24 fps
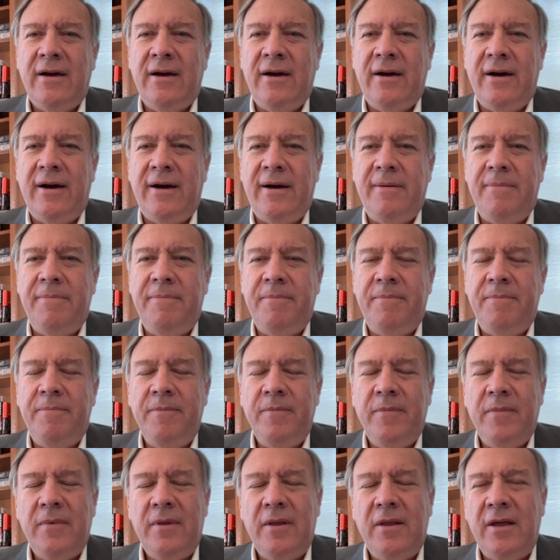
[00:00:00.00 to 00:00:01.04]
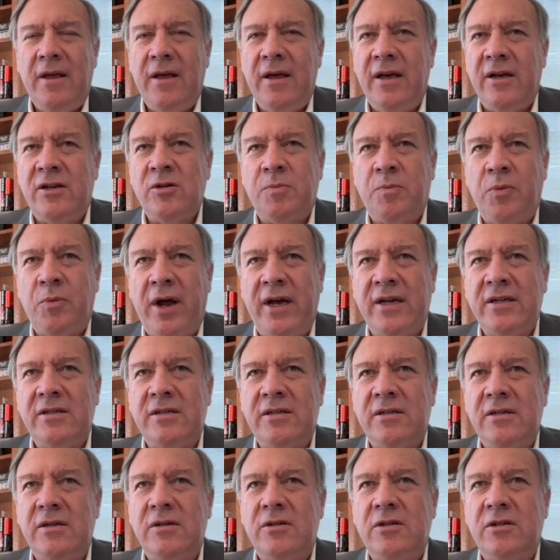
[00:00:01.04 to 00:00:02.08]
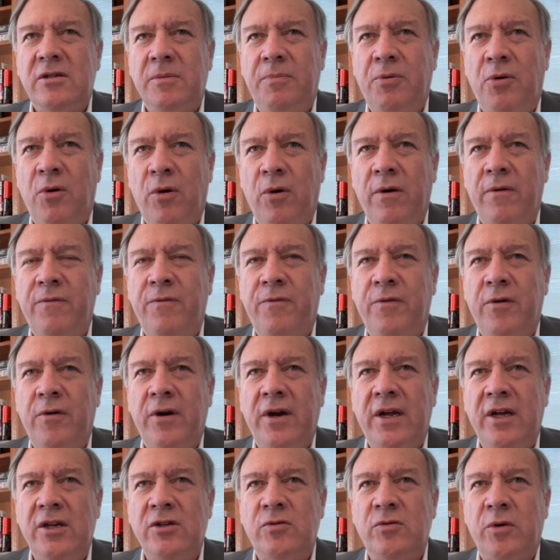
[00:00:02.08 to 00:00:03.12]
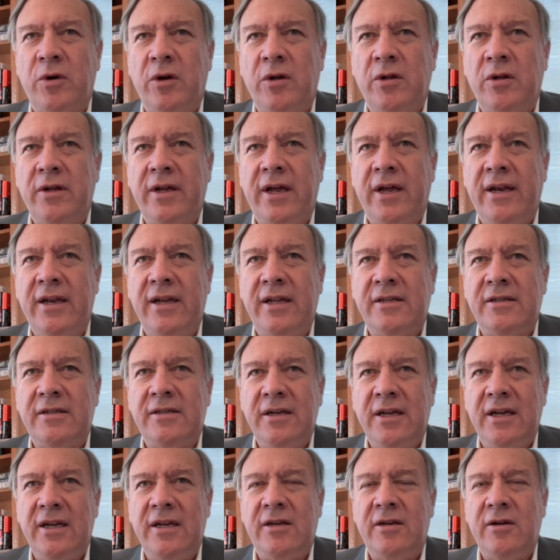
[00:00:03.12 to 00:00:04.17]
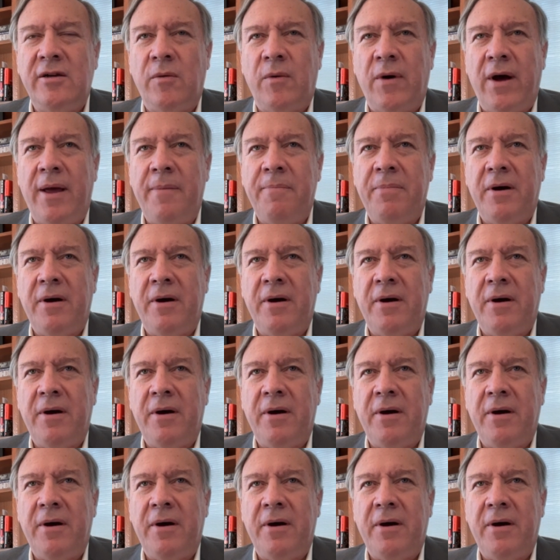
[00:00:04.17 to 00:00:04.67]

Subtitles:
They express support for Israel and its need to wipe